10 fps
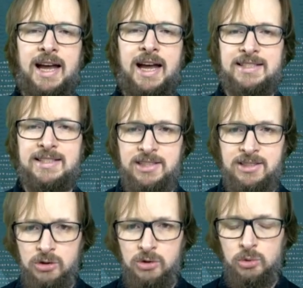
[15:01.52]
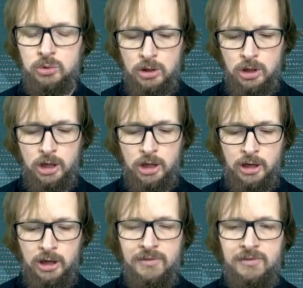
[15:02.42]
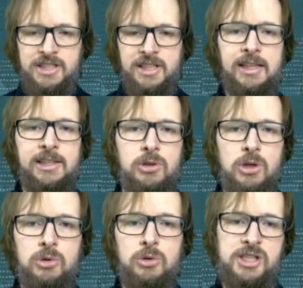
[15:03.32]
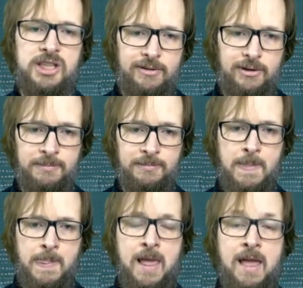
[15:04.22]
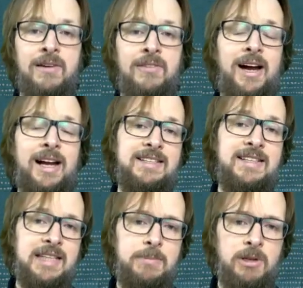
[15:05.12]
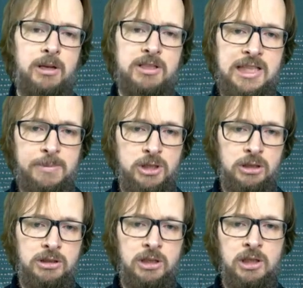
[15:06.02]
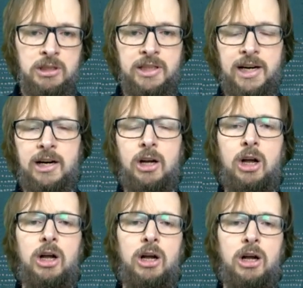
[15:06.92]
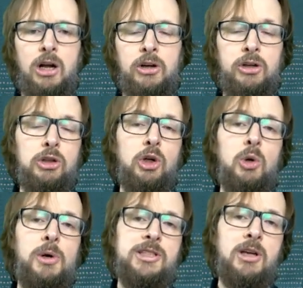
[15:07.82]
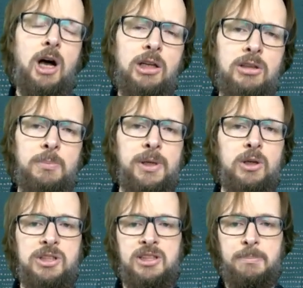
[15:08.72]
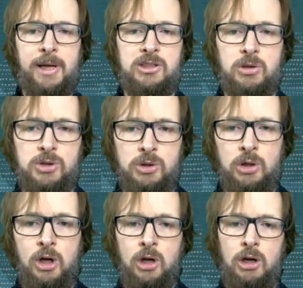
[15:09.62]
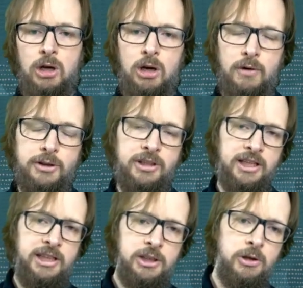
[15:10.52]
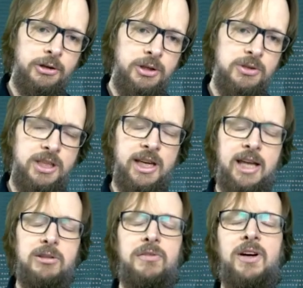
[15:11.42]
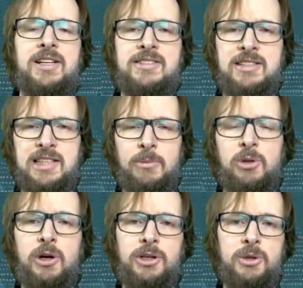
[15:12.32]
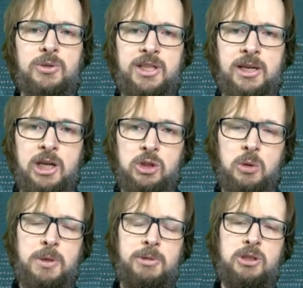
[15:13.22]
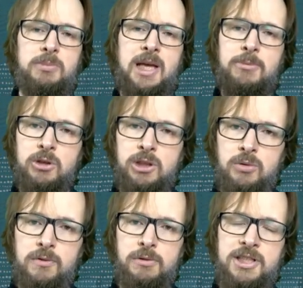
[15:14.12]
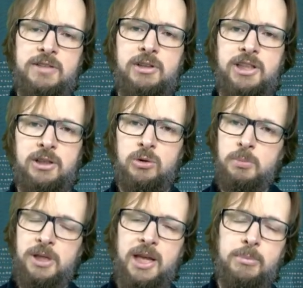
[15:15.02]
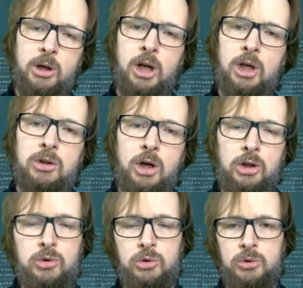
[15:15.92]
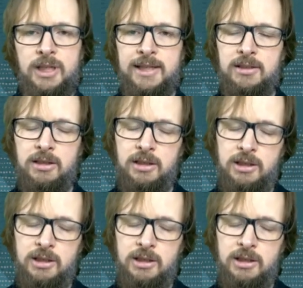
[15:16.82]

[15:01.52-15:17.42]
access to physically to the server. File system snapshot, they are not always hot because it depends also of the technique you are using and the file system you are using. So maybe sometime you need to freeze everything to be able to do that,